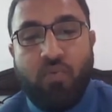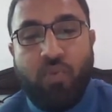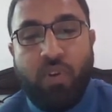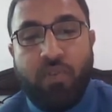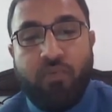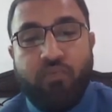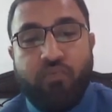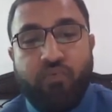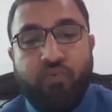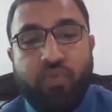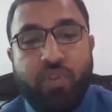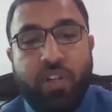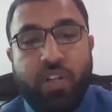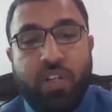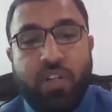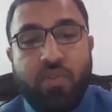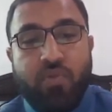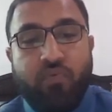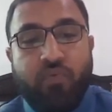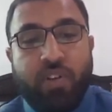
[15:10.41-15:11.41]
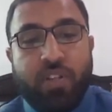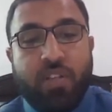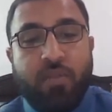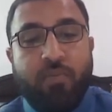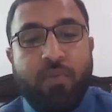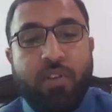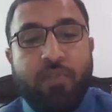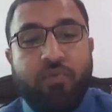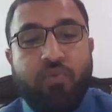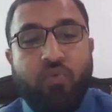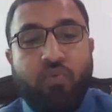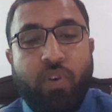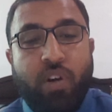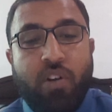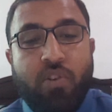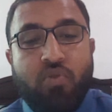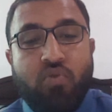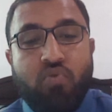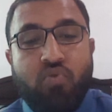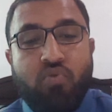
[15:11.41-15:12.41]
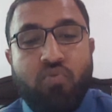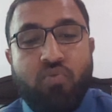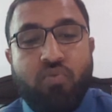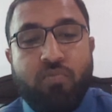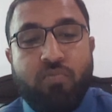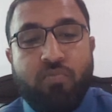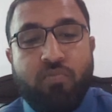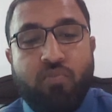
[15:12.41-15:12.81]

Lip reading: what we need to, for example, if you want to